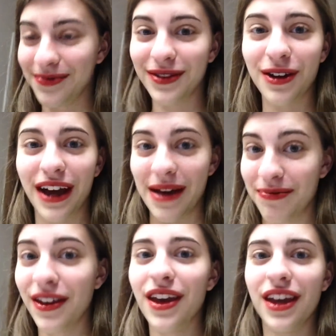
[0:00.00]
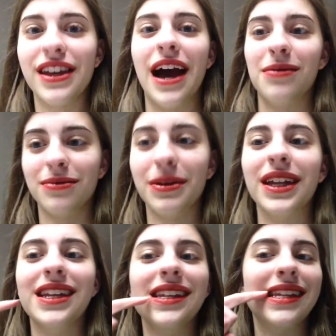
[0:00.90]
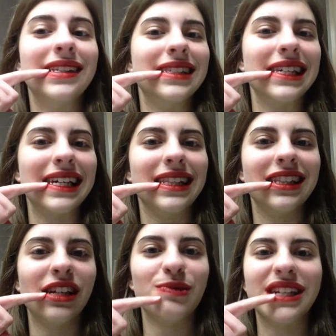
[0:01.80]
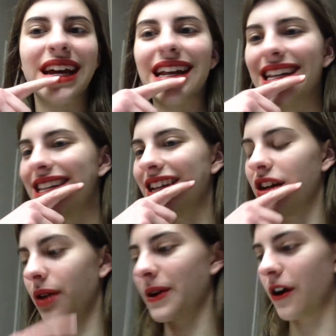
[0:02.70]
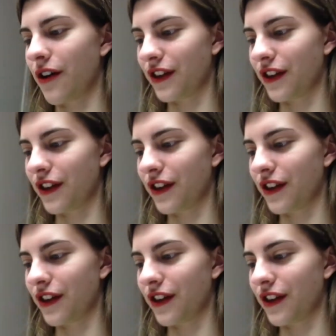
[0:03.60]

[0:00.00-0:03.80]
Okay, yeah, but see, lip stain not coming off.